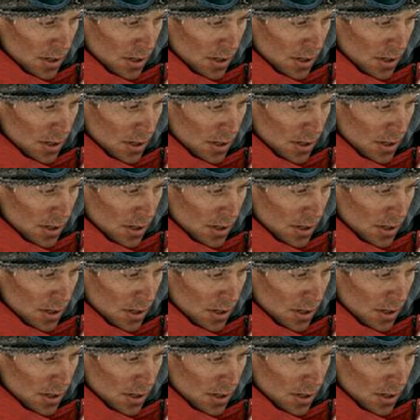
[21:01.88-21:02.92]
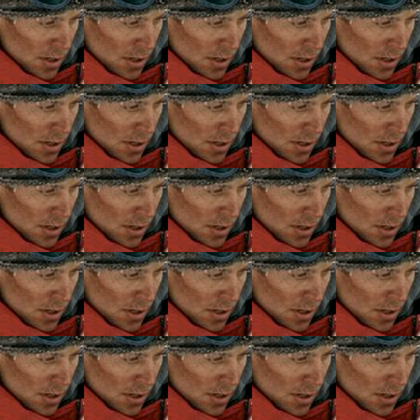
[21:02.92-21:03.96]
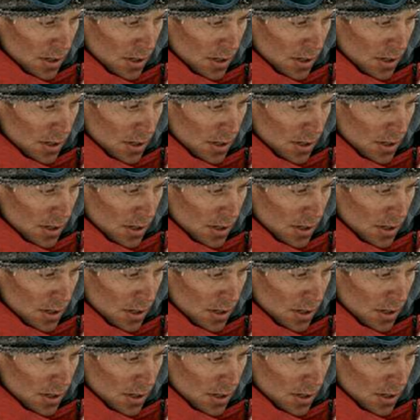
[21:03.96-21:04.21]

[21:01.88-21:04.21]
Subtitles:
The face doesn't move, so there is nothing to read.